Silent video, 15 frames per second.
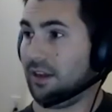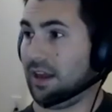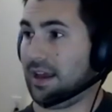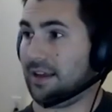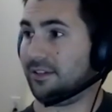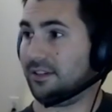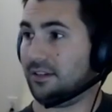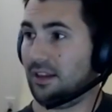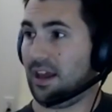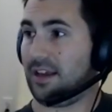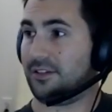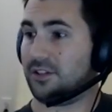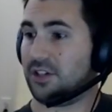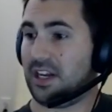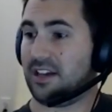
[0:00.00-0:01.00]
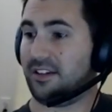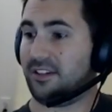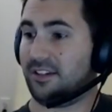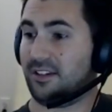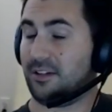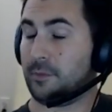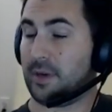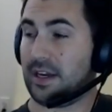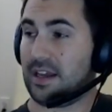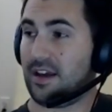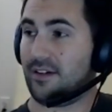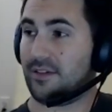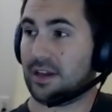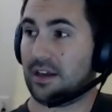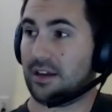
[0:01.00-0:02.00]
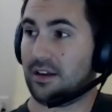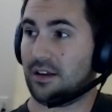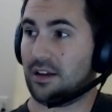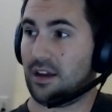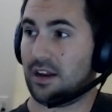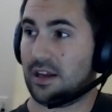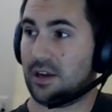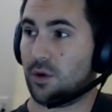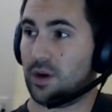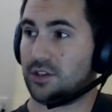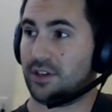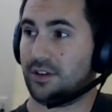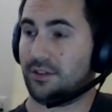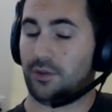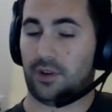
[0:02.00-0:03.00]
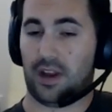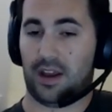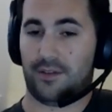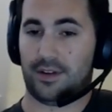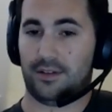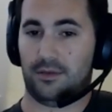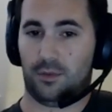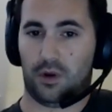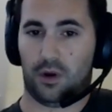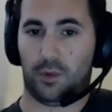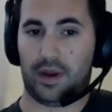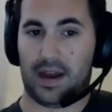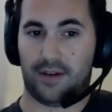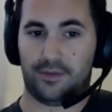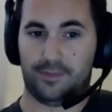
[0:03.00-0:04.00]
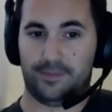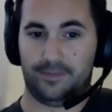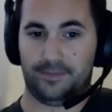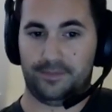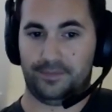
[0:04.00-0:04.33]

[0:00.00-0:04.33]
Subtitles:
last chance. Does anybody have any questions for David while we have him?